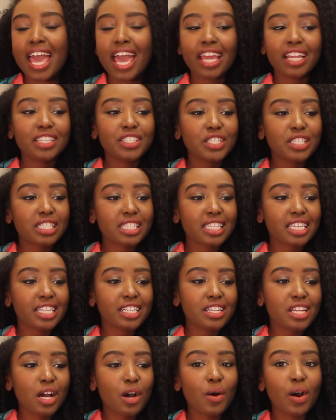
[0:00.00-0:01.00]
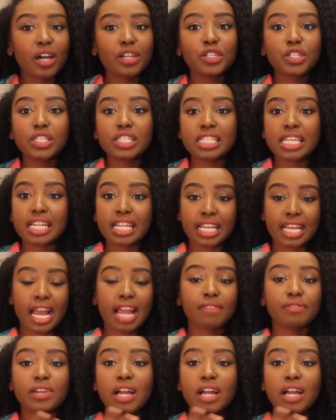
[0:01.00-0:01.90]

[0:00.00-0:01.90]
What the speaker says: and just, understanding it.